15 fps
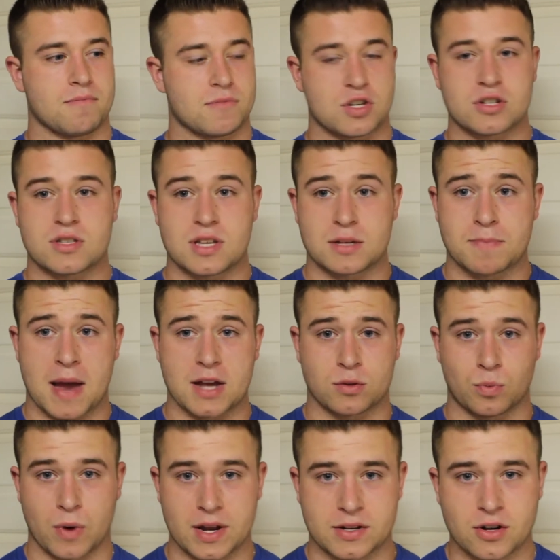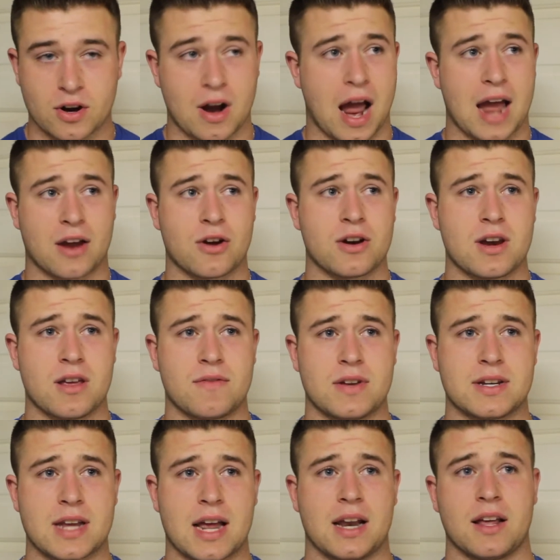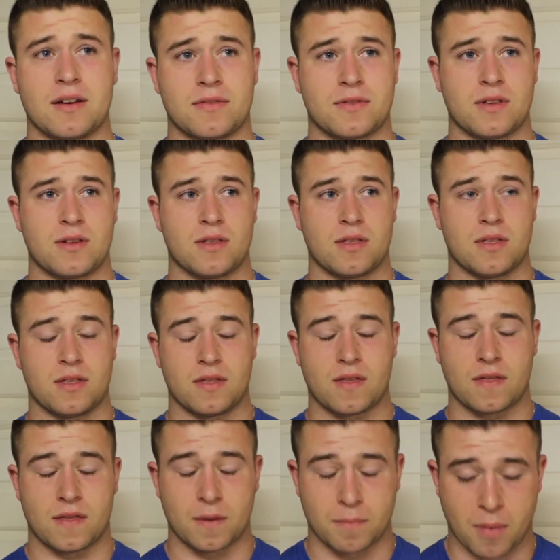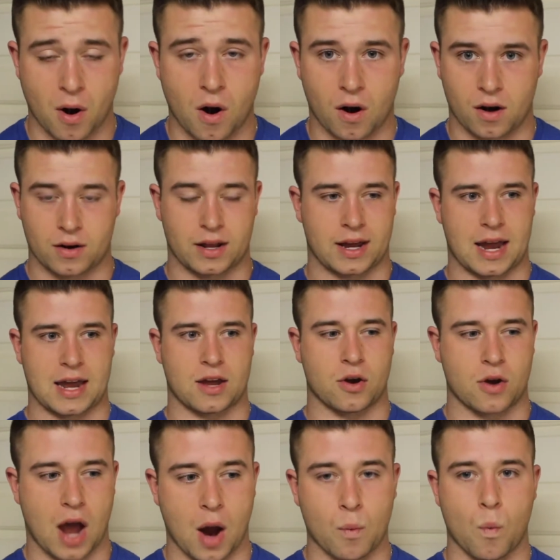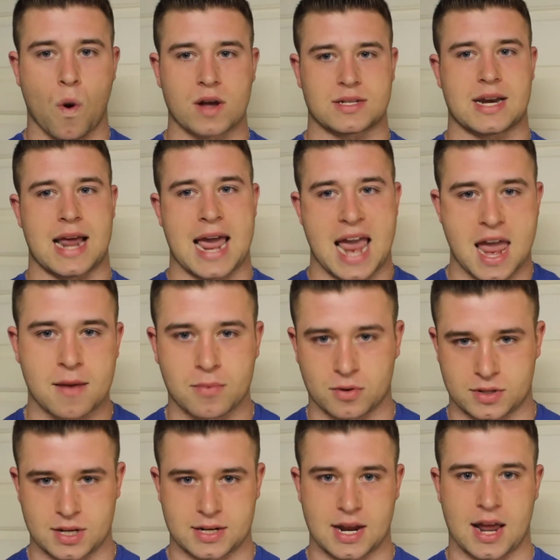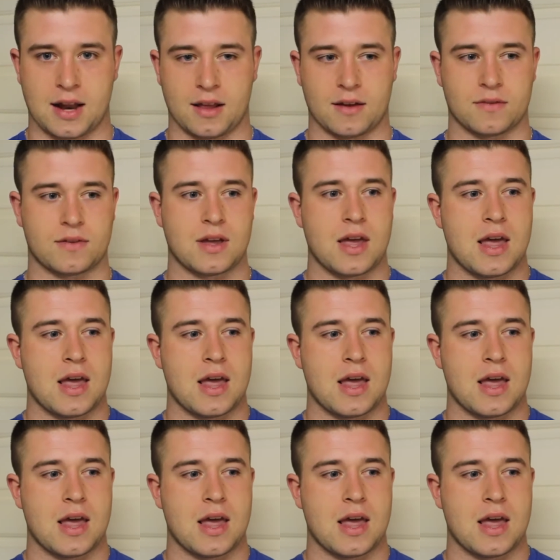just this past winter, I couldn't even deadlift the bar. Like, I wasn't able to deadlift.